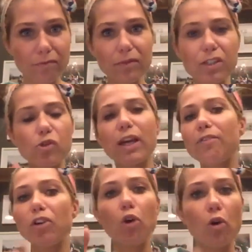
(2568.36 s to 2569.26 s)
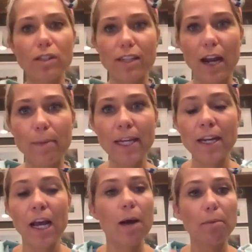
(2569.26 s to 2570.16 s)
So like if your goal is
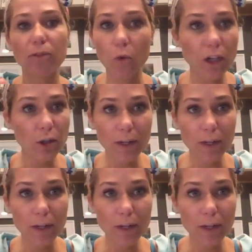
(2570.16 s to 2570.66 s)
diamond, before you